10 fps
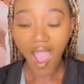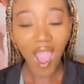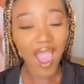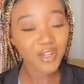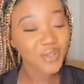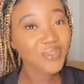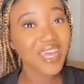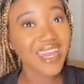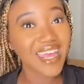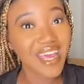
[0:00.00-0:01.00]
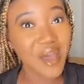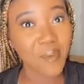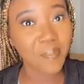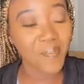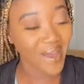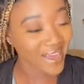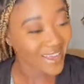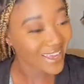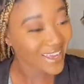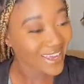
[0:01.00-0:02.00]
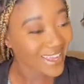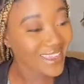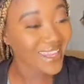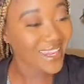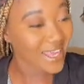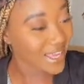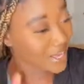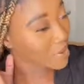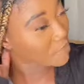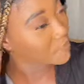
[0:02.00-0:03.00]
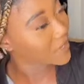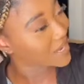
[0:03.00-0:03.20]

Dude, the lip! The lip!